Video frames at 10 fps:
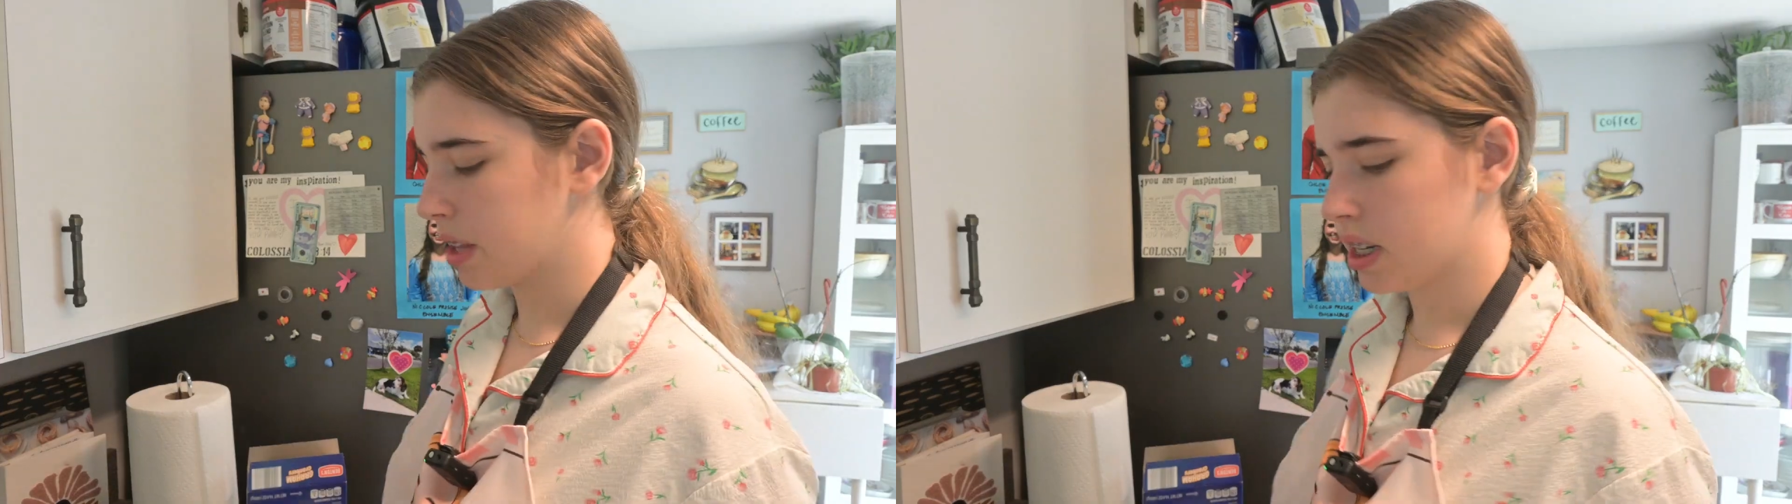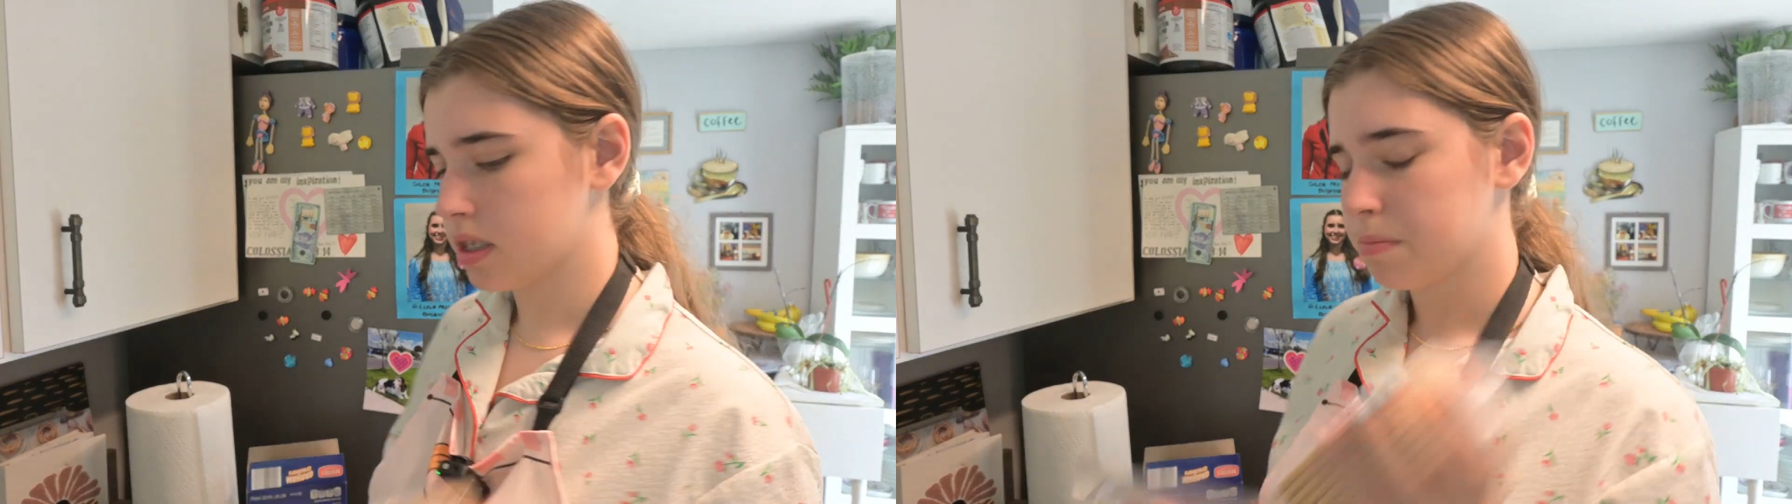
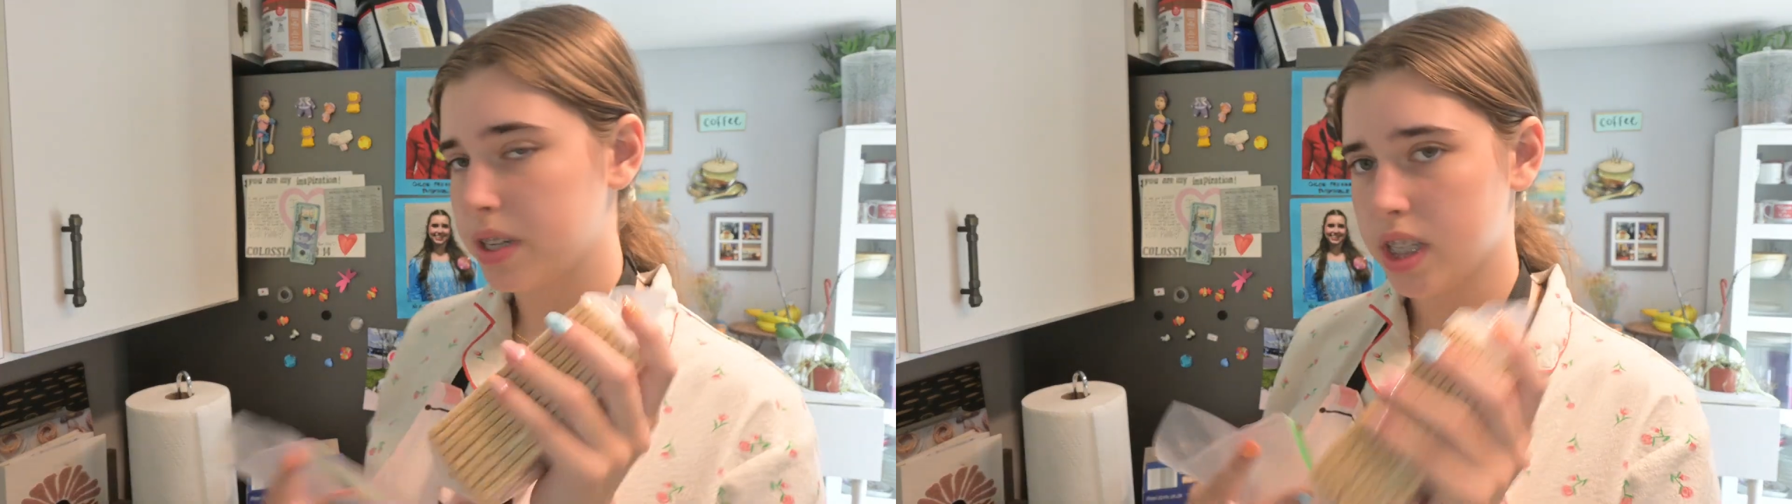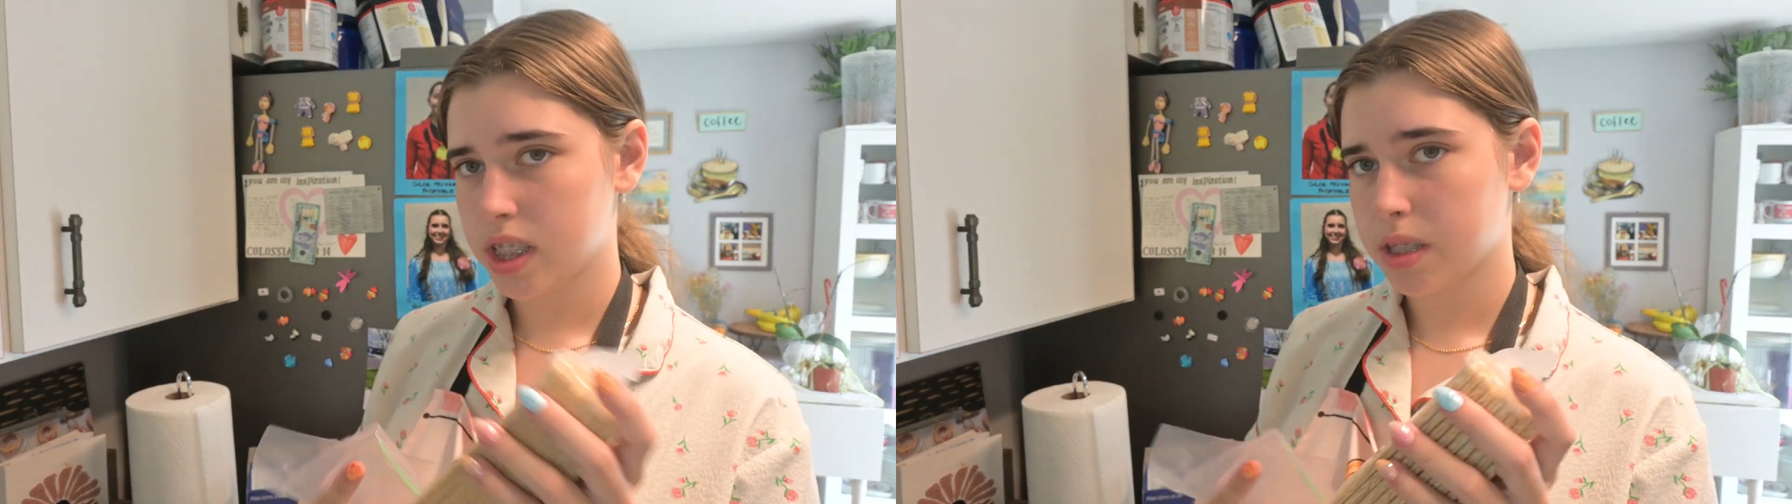planning to
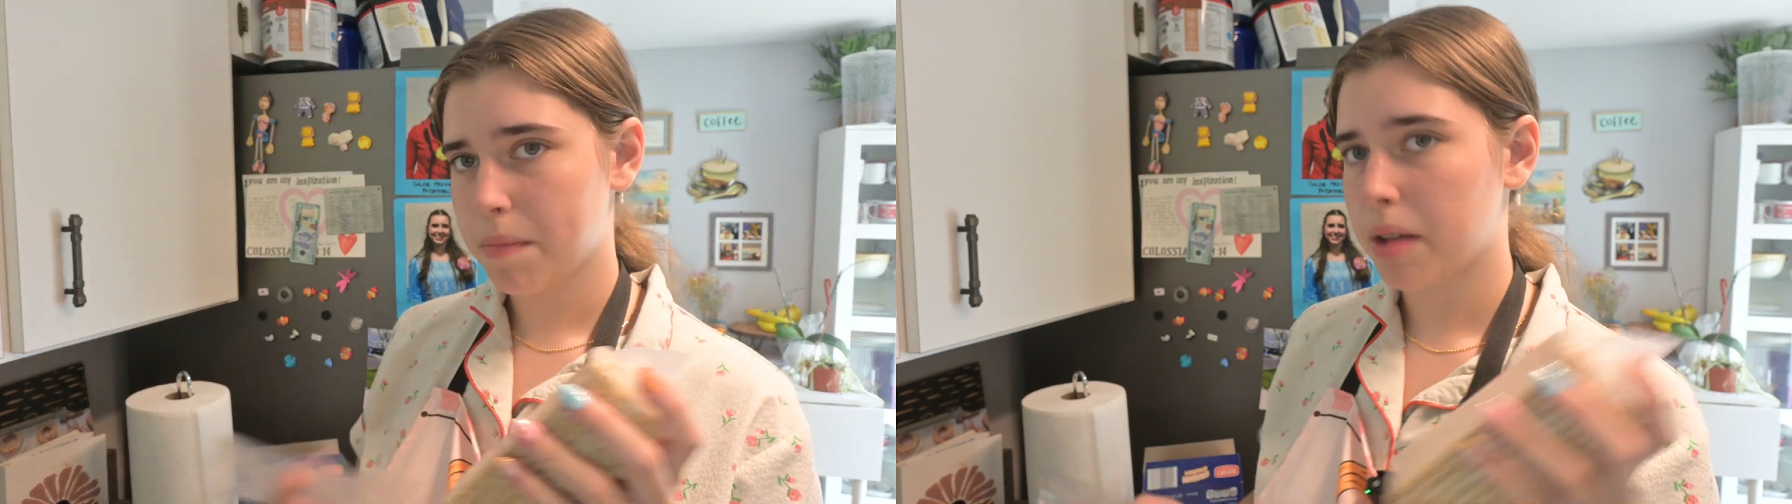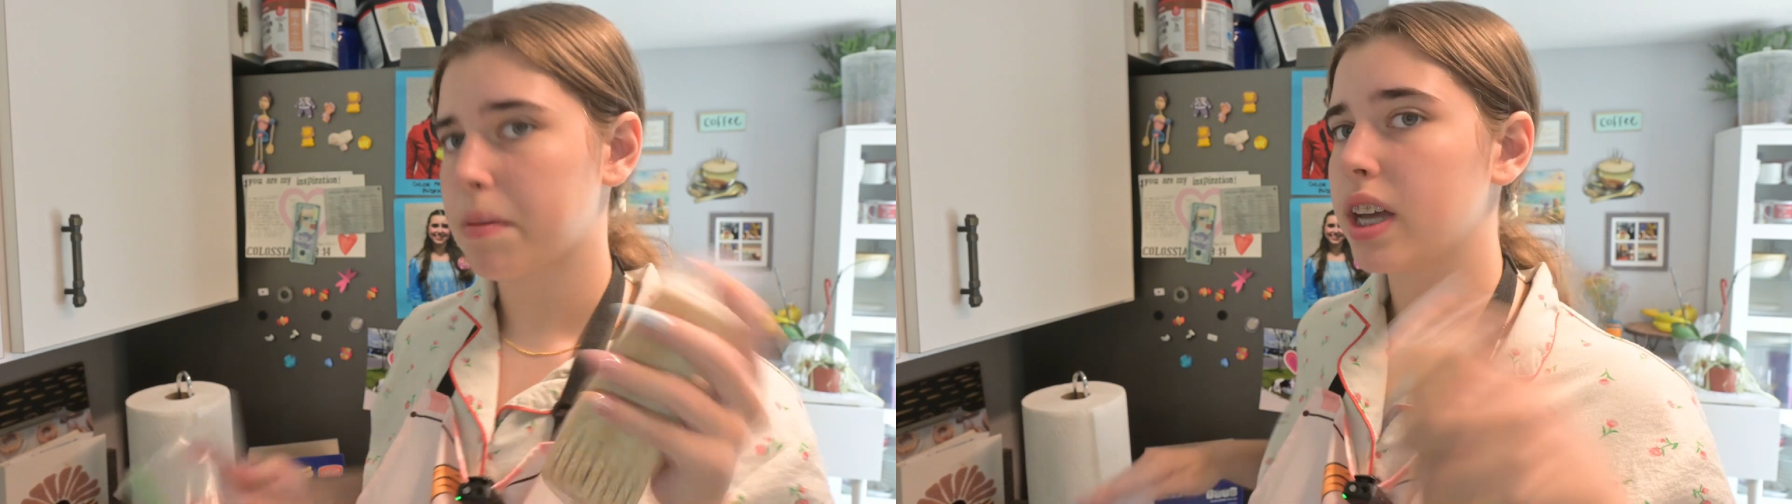put it in a
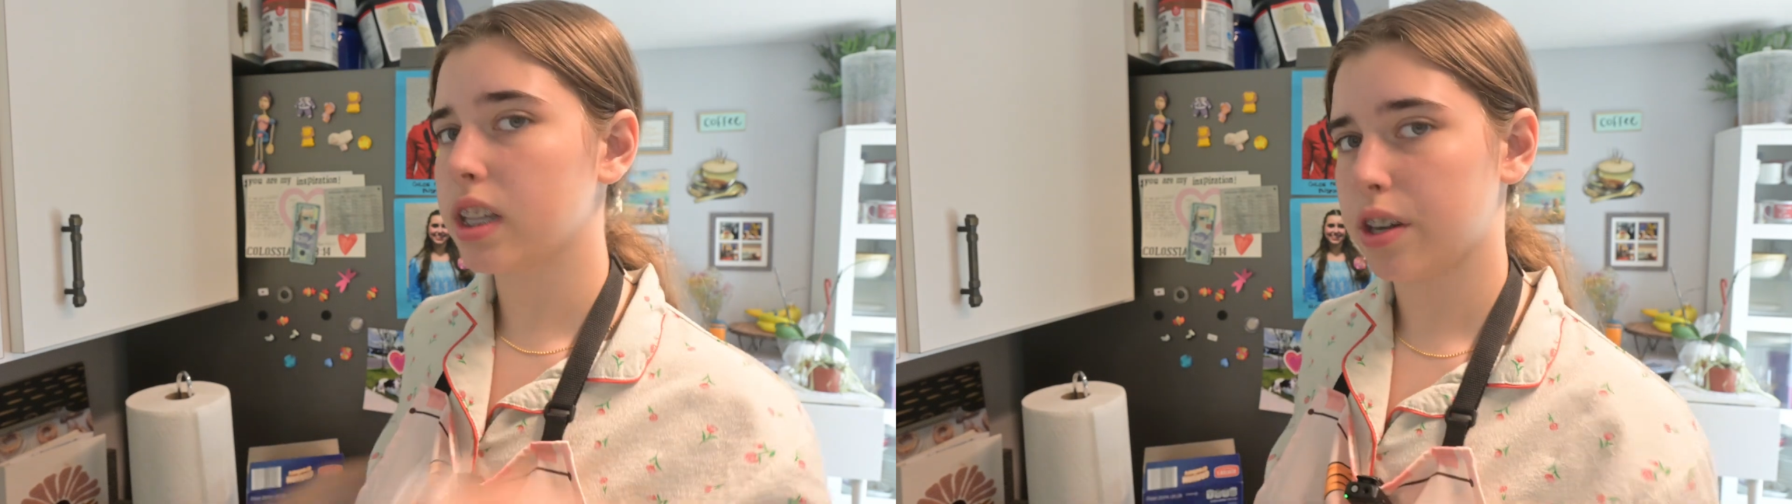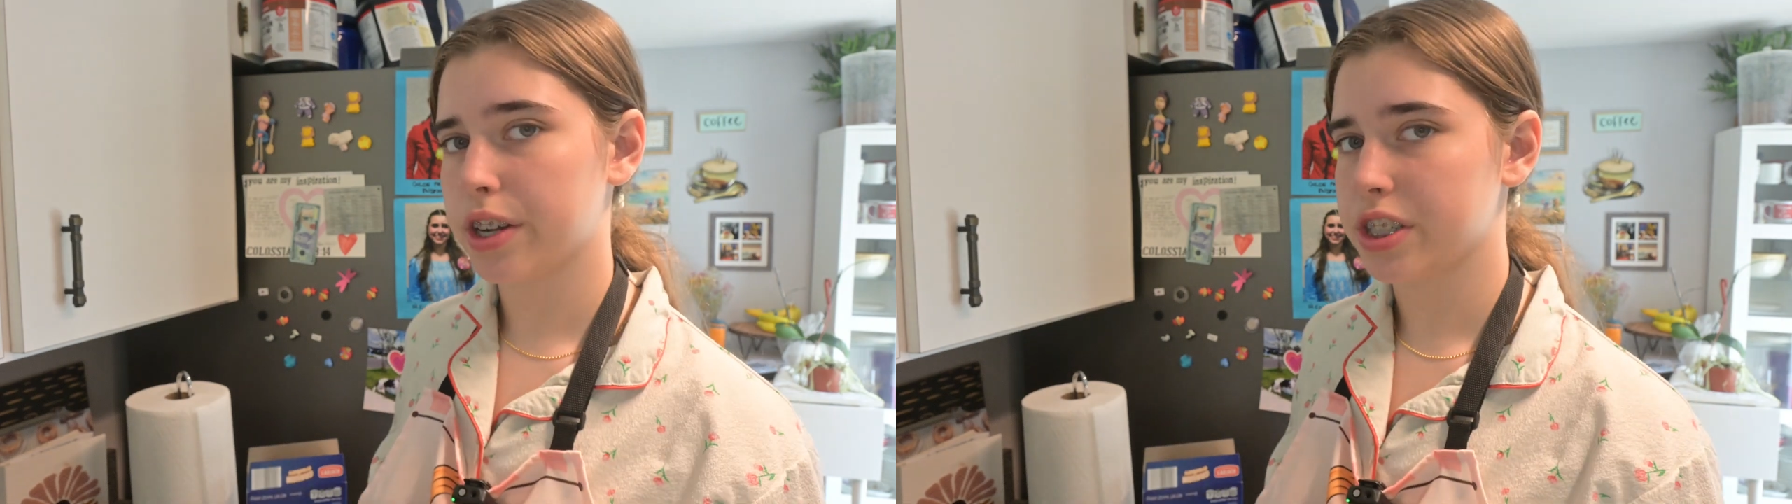Ziploc bag and
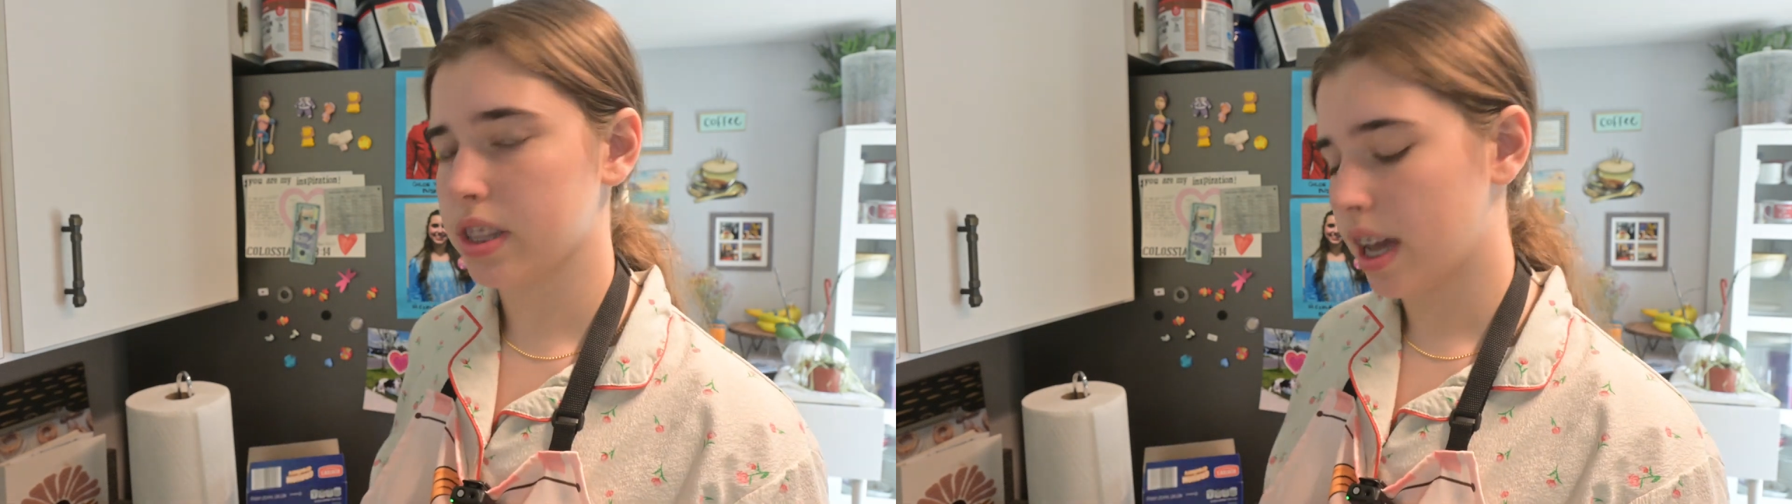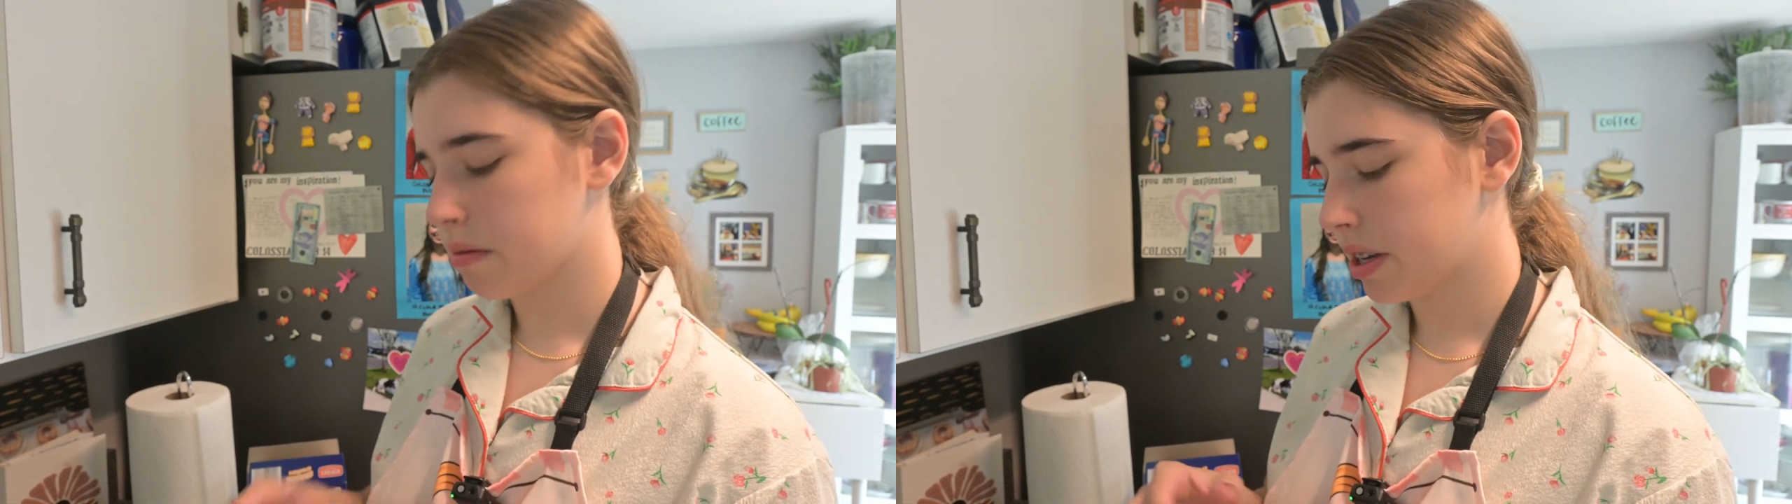then crush it
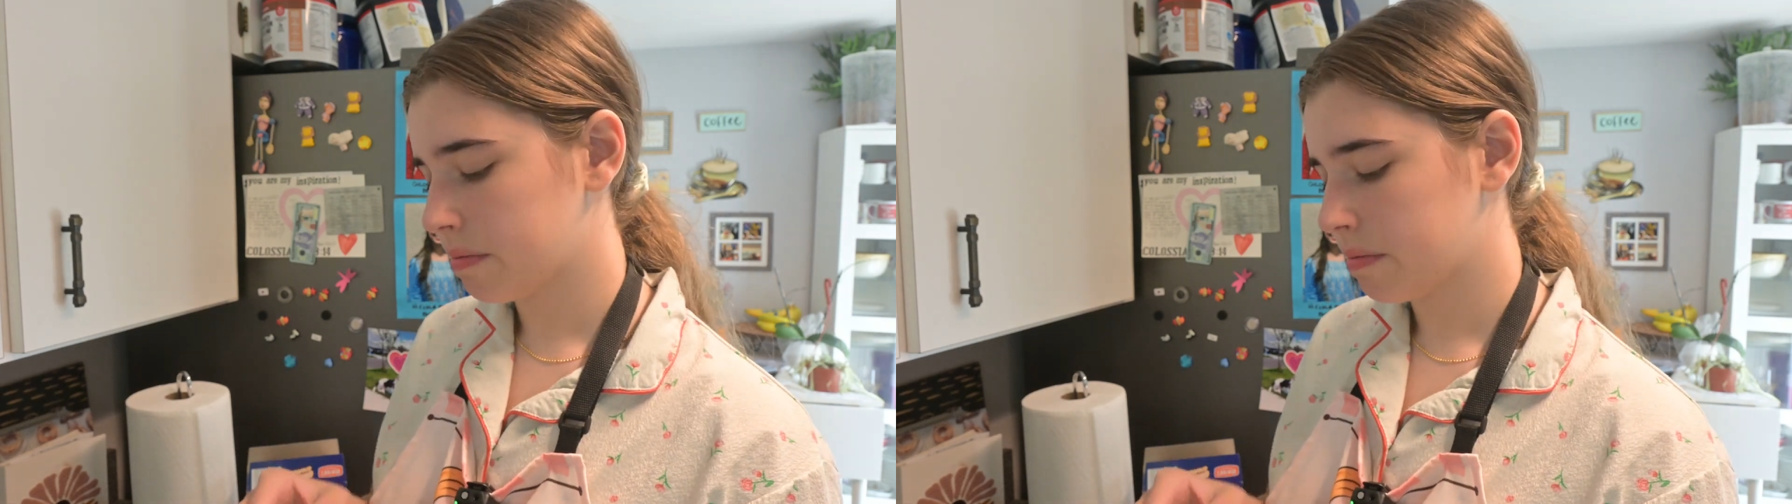that way.